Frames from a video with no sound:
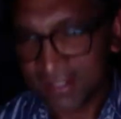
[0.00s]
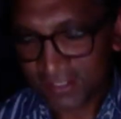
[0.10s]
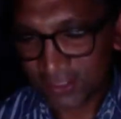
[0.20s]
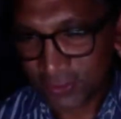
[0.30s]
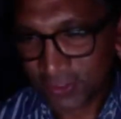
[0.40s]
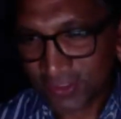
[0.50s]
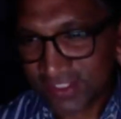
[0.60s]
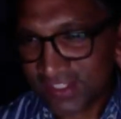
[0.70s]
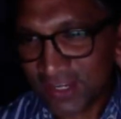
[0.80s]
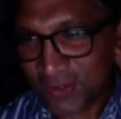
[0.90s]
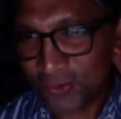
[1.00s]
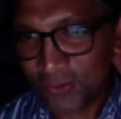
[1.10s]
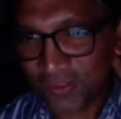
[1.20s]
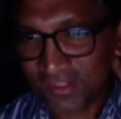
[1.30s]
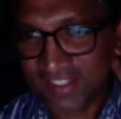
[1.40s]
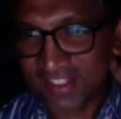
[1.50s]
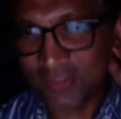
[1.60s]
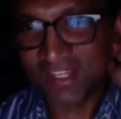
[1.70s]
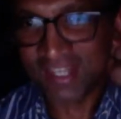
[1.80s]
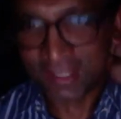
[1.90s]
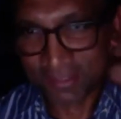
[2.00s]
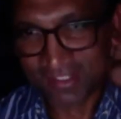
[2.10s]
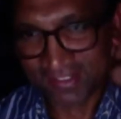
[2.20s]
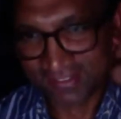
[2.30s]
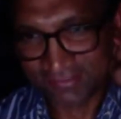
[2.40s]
So, so there's no there's no timeline.